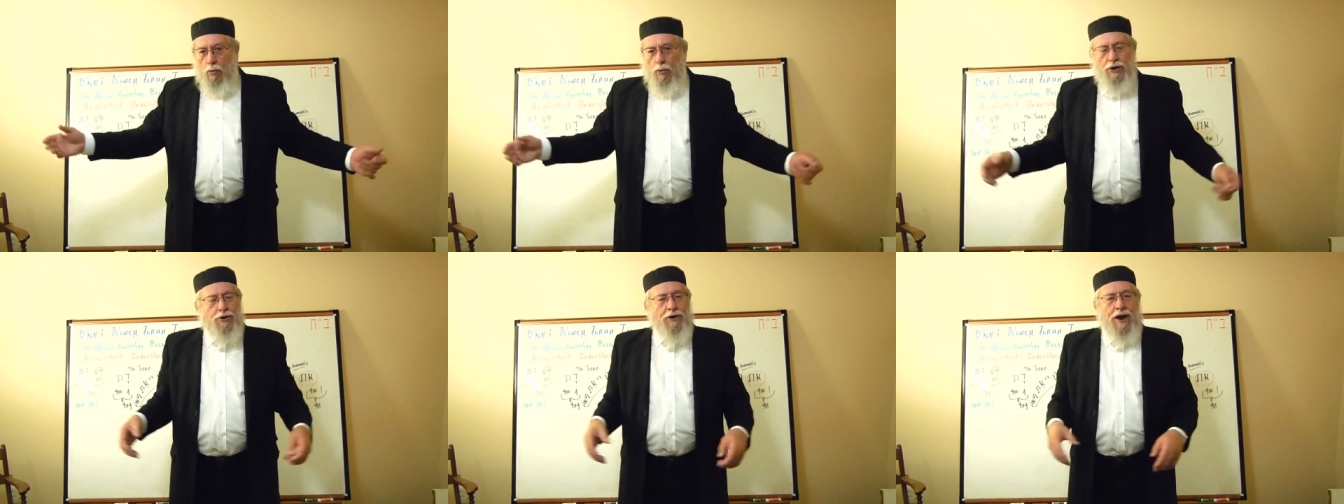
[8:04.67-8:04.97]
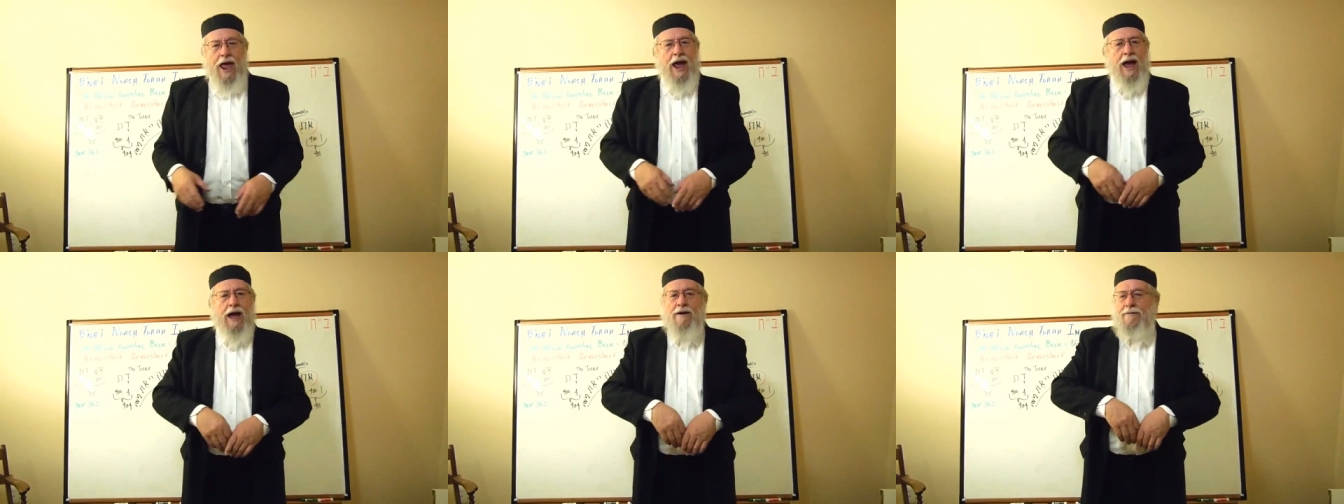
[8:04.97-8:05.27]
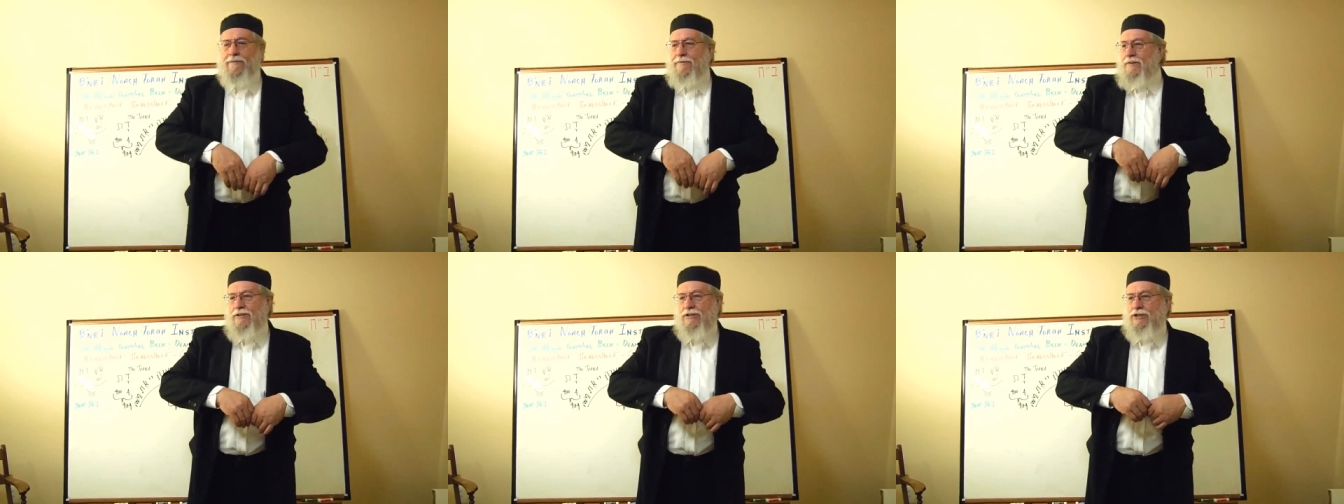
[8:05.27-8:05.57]
We don't
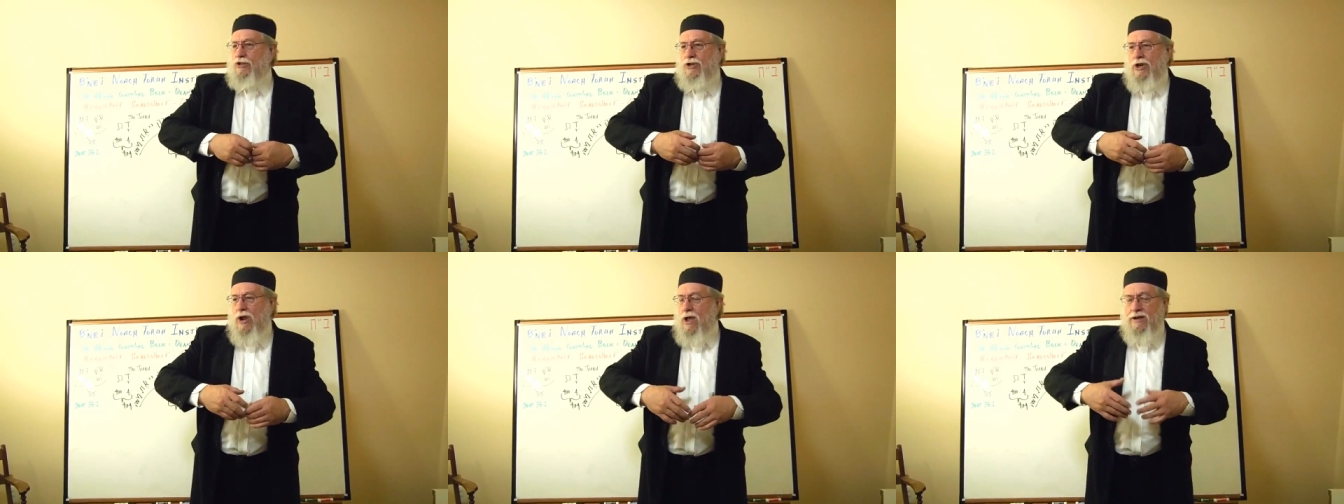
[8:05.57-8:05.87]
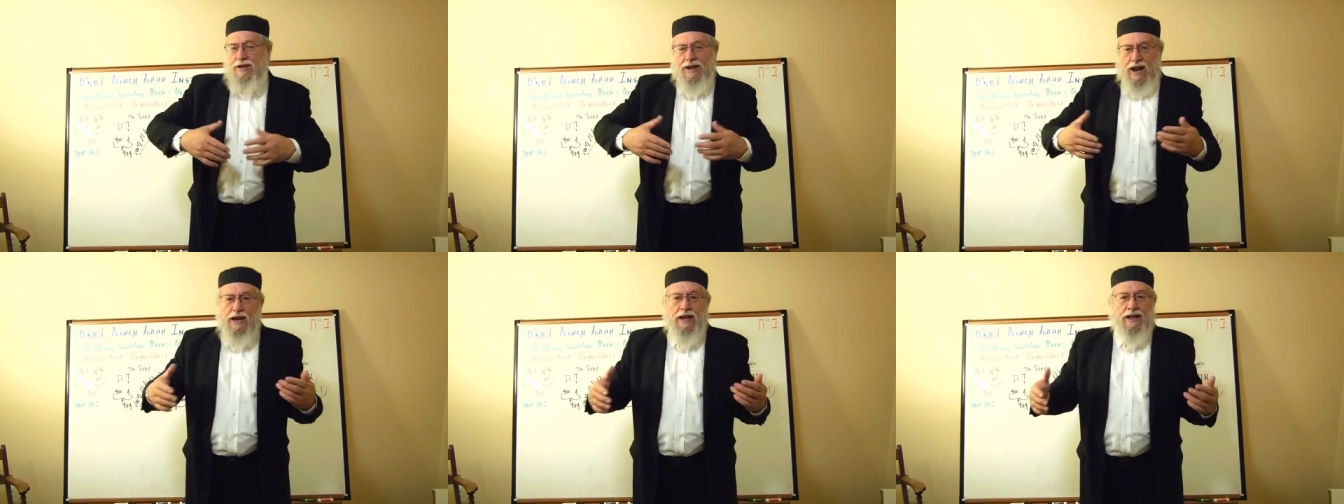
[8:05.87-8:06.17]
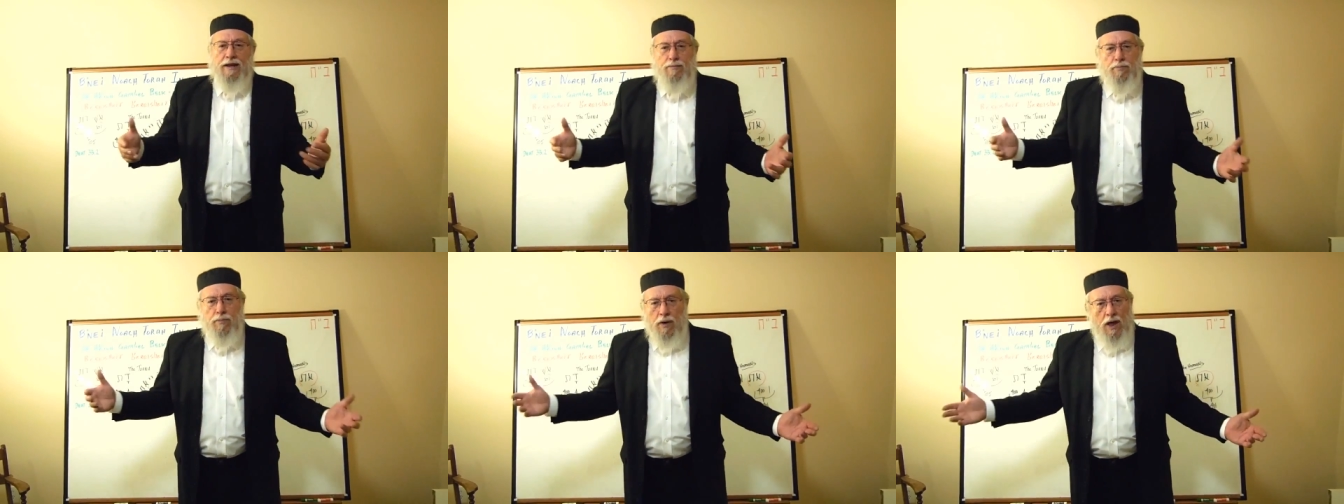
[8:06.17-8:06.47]
have to shed
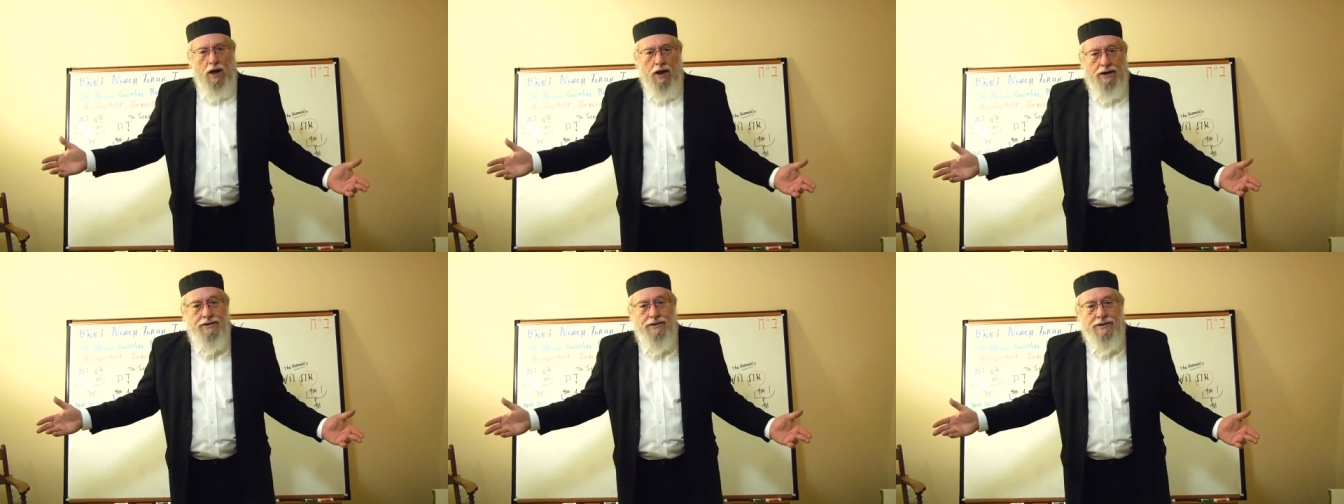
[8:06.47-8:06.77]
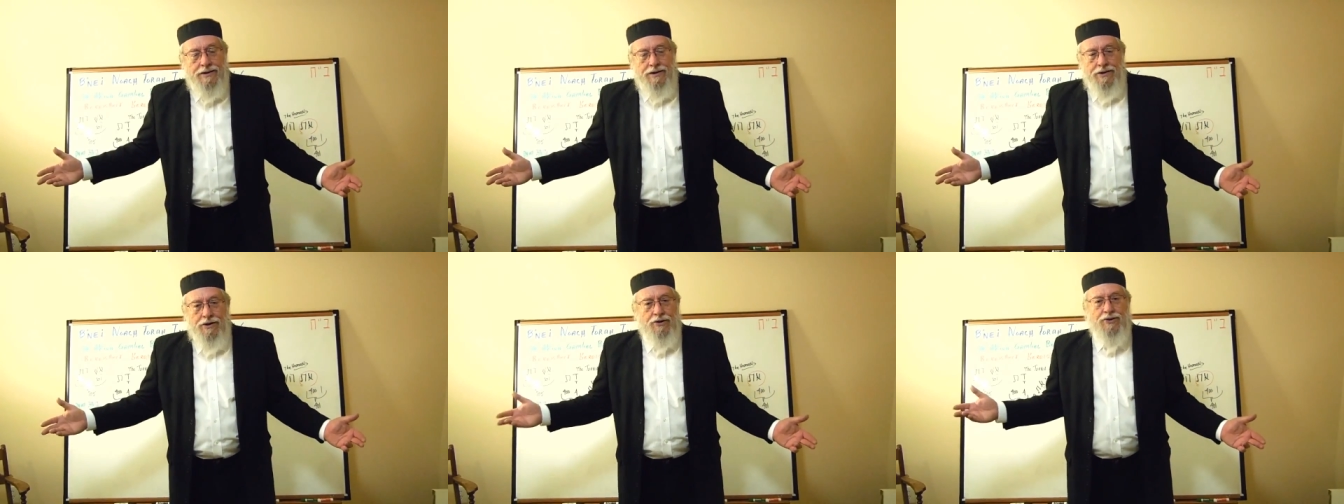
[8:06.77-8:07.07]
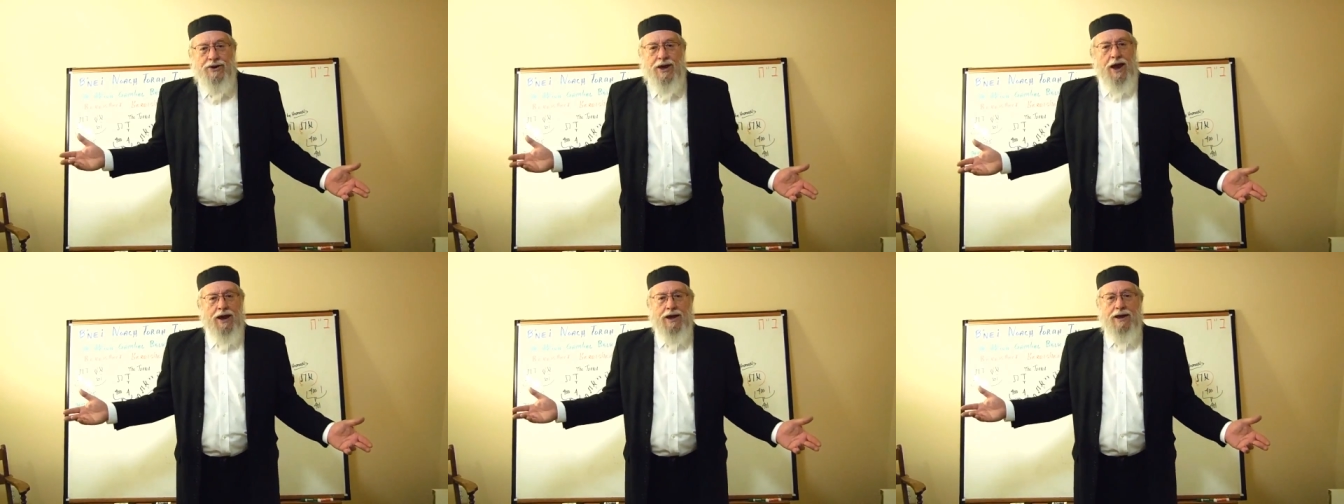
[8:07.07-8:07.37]
any blood.
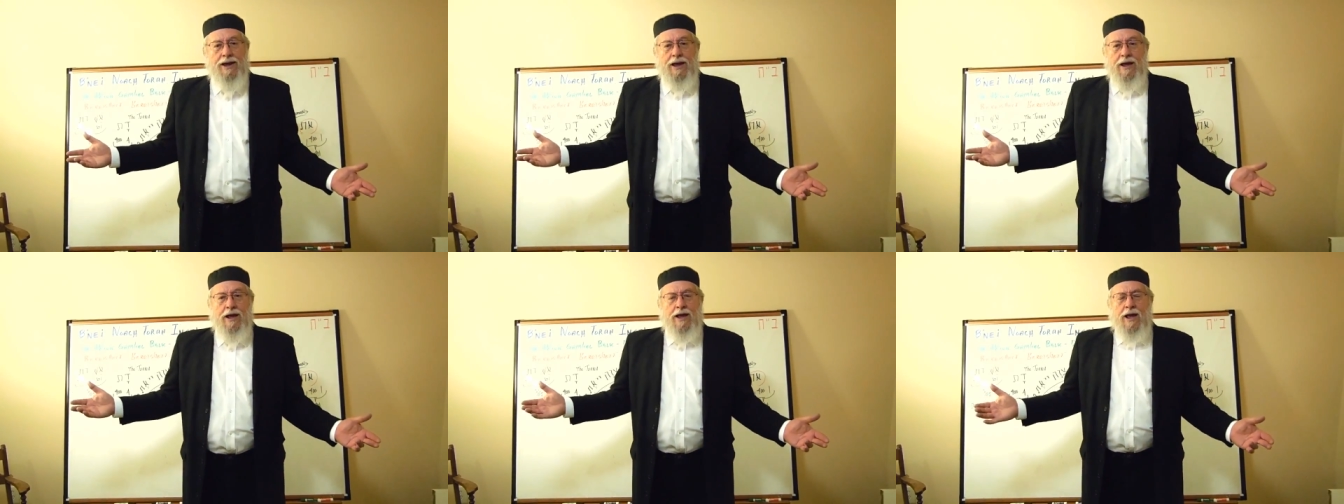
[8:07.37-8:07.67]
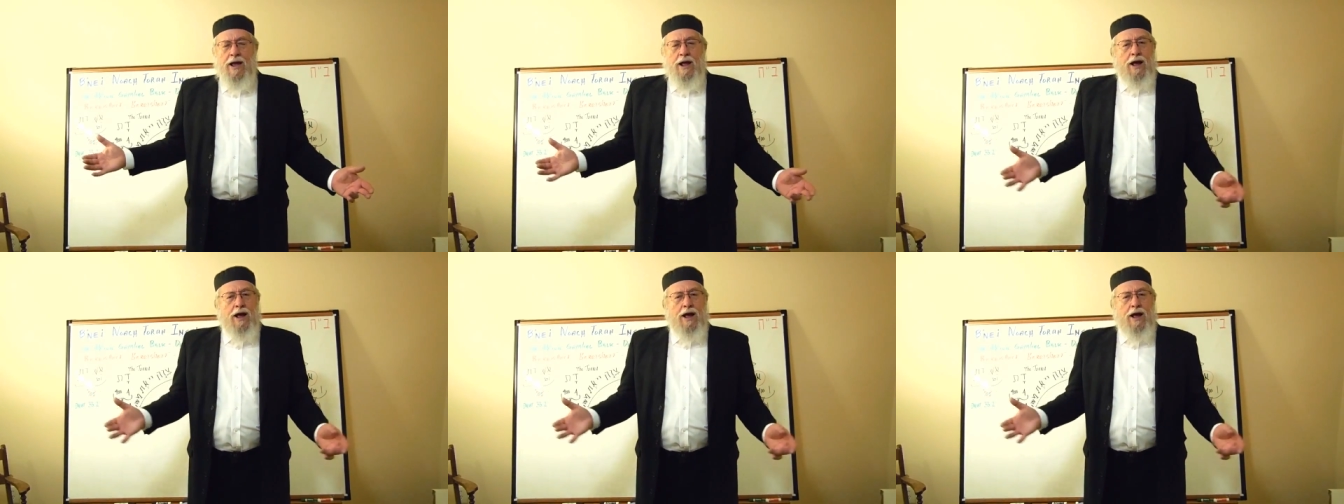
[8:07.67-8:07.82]
Okay?